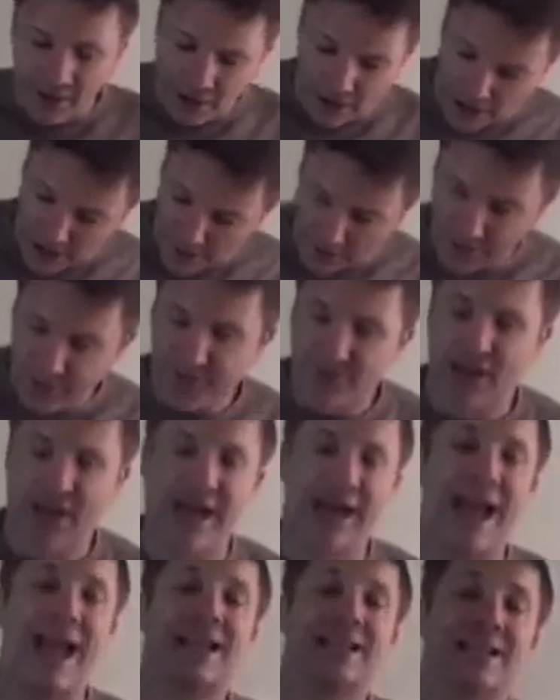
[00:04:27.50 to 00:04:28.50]
I
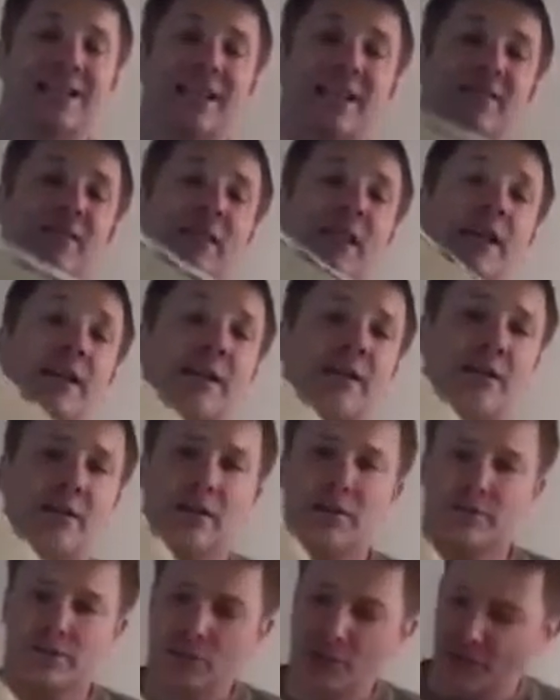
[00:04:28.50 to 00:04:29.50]
actually even like
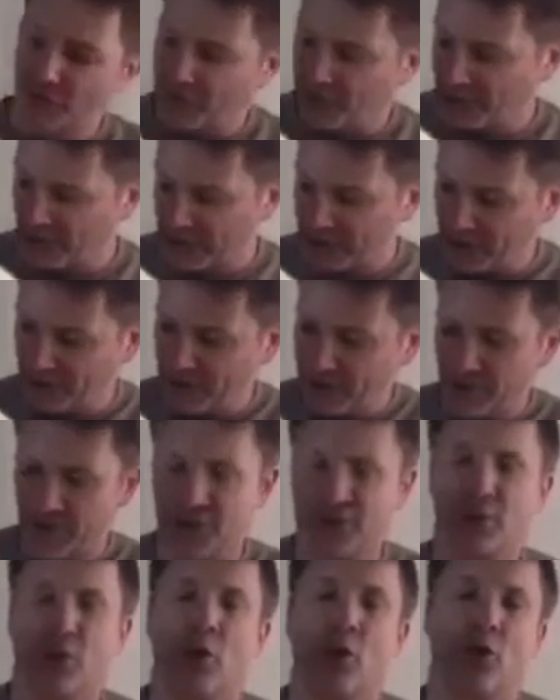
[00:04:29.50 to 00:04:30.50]
to fill in
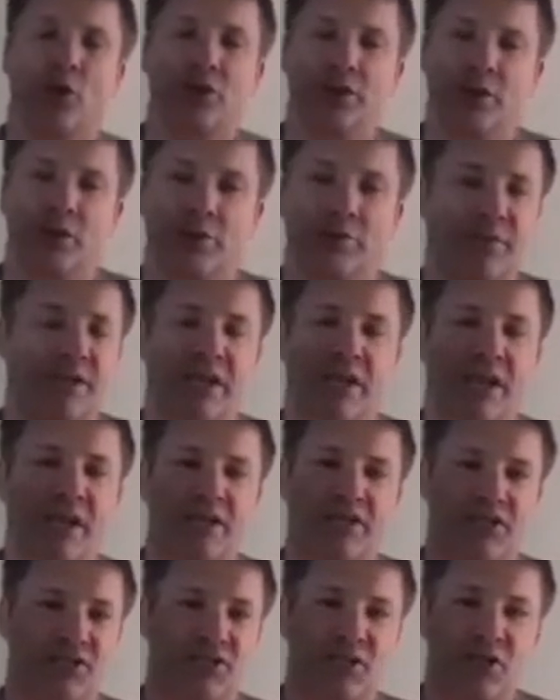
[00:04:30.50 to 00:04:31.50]
this hole here,
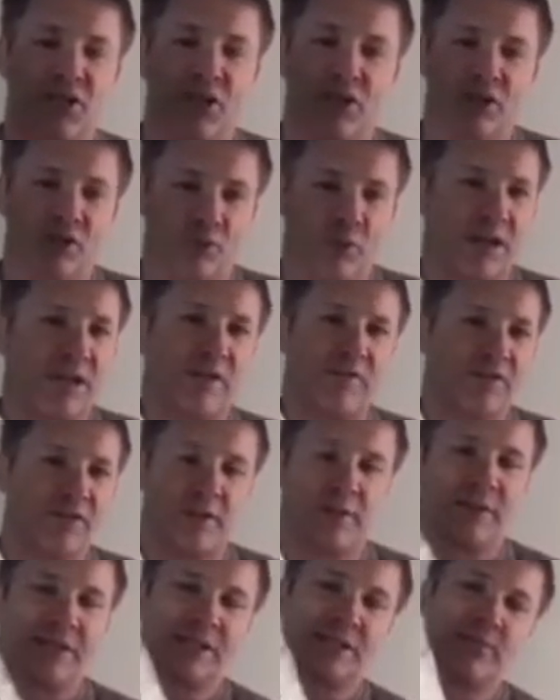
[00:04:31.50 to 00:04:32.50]
because what if
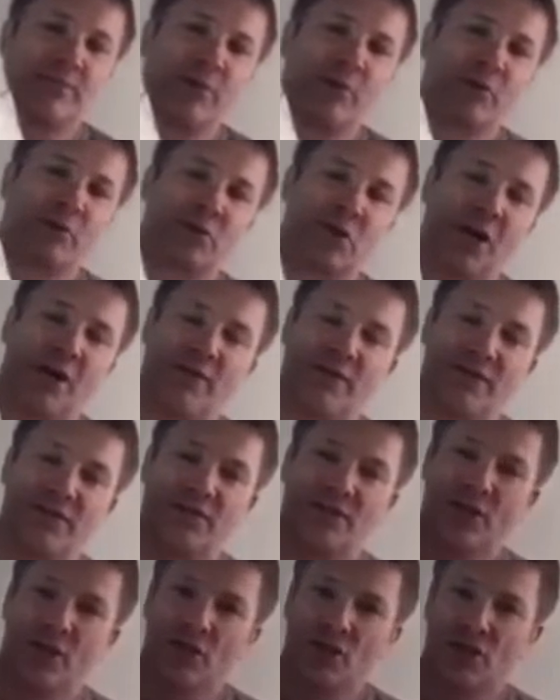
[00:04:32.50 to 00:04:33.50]
someone at the post
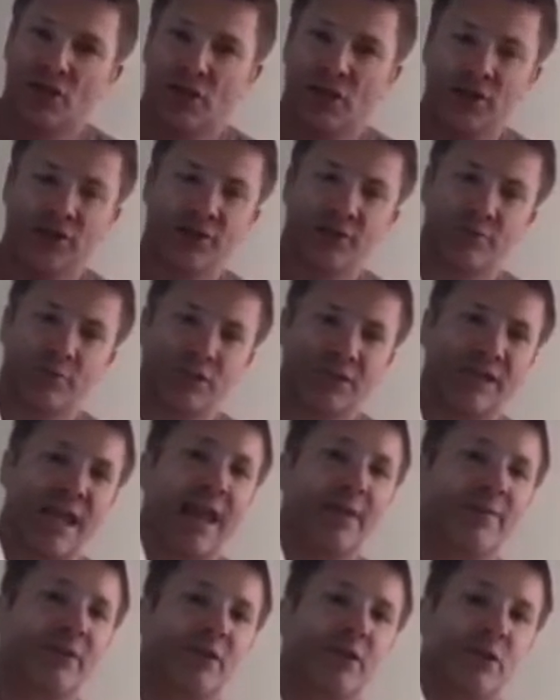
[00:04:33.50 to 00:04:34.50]
office starts
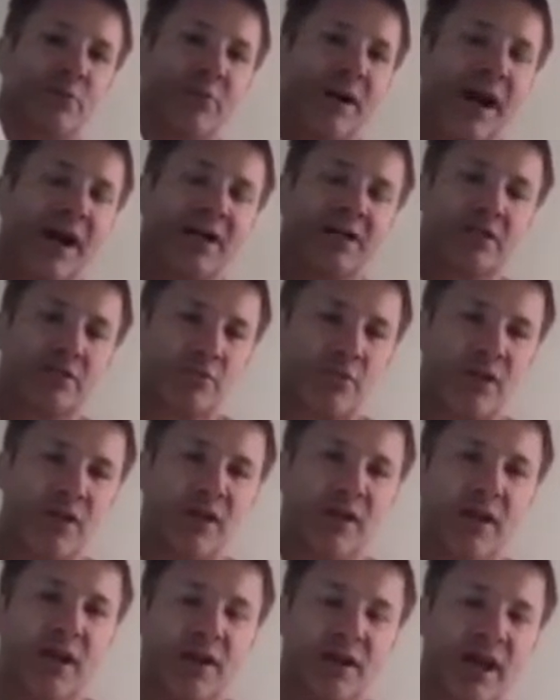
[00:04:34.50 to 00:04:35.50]
stabbing your box with
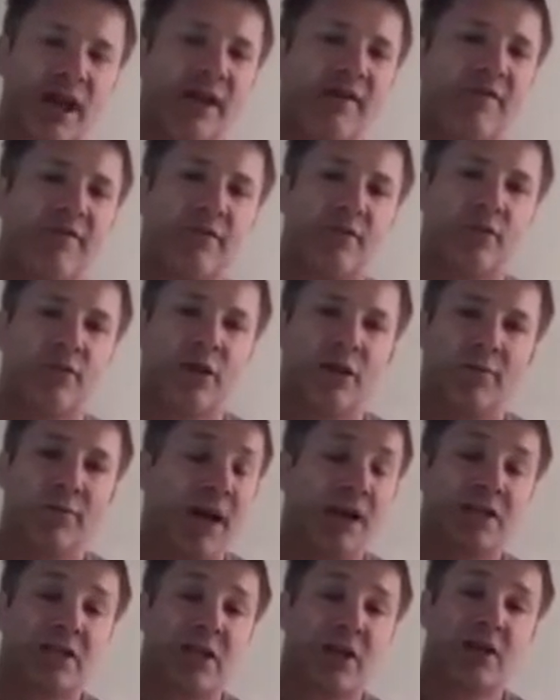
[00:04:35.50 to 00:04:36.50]
a knife or a
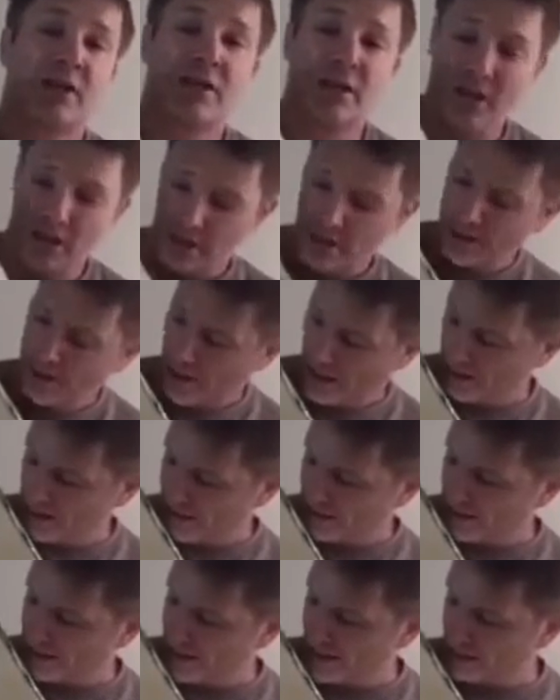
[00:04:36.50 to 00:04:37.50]
box cutter, and
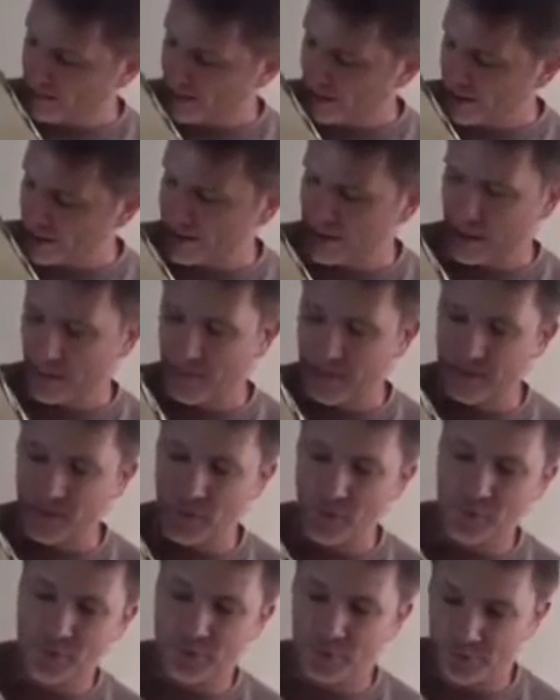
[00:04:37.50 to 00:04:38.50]
they can get right in there? But if
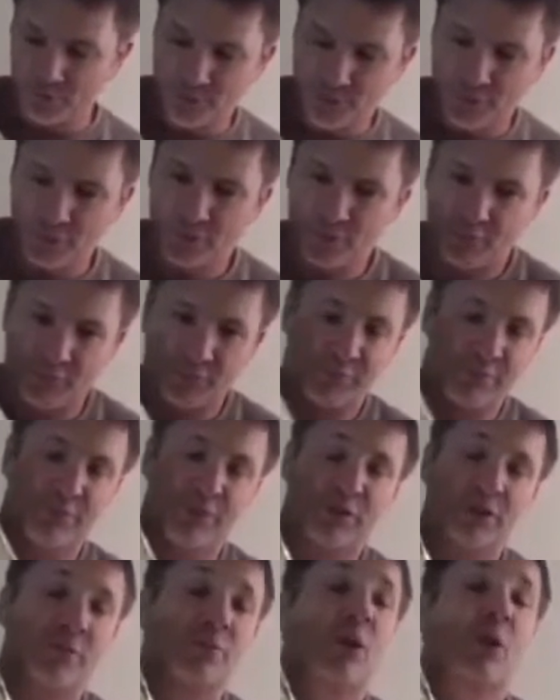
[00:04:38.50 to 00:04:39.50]
you
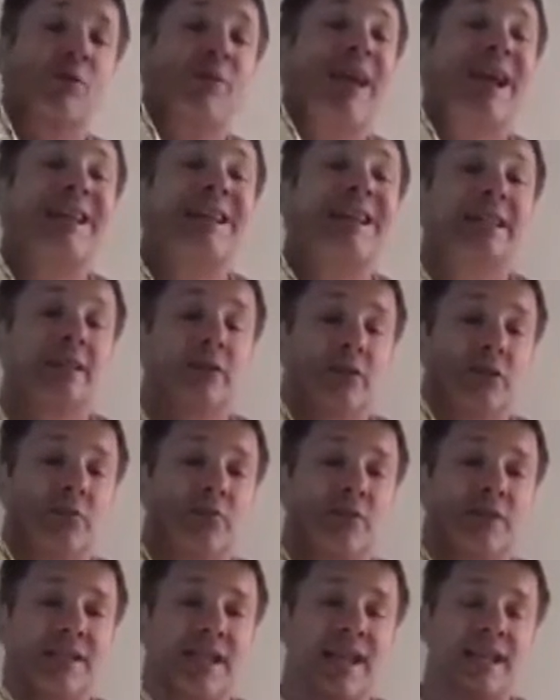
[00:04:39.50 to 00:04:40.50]
put some more padding there, some
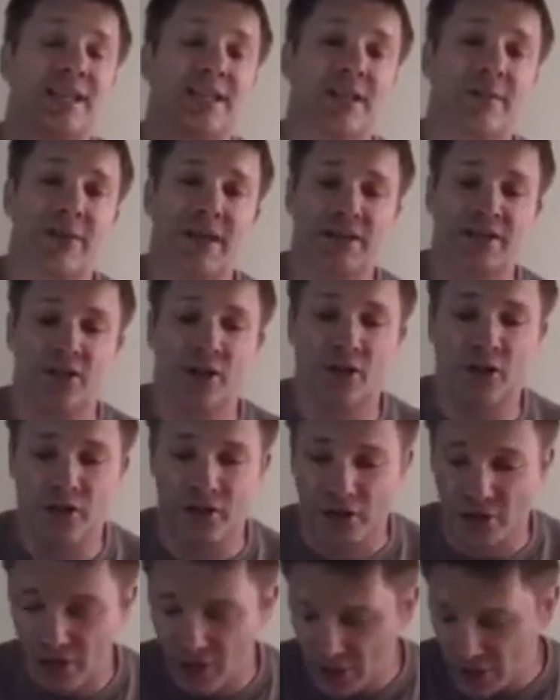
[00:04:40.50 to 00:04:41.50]
protection, it makes it
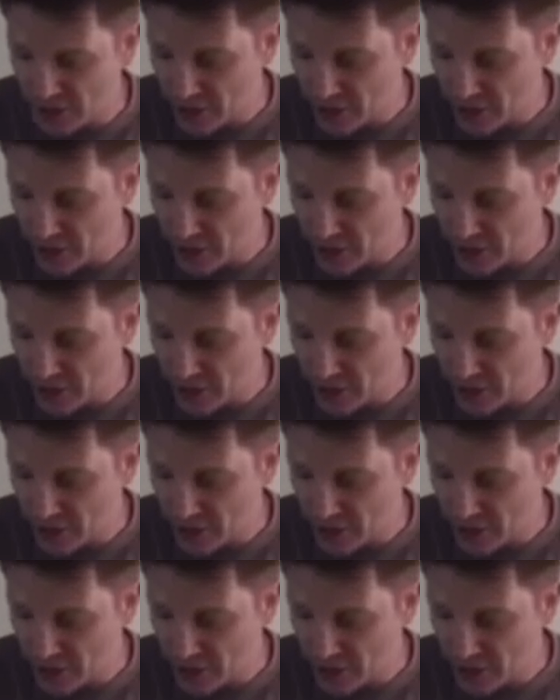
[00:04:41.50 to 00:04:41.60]
harder.